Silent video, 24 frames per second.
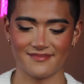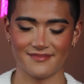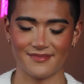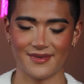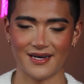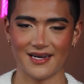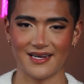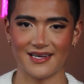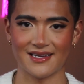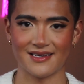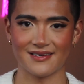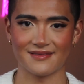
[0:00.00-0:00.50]

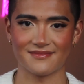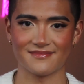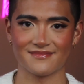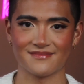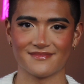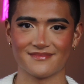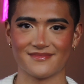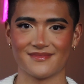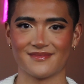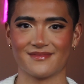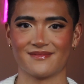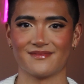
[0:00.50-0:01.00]

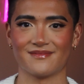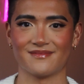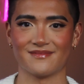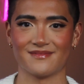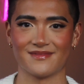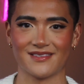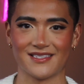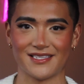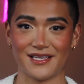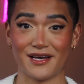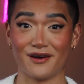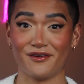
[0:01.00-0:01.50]

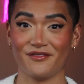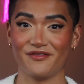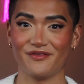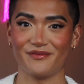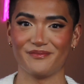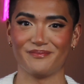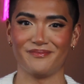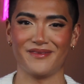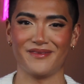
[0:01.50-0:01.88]
myself.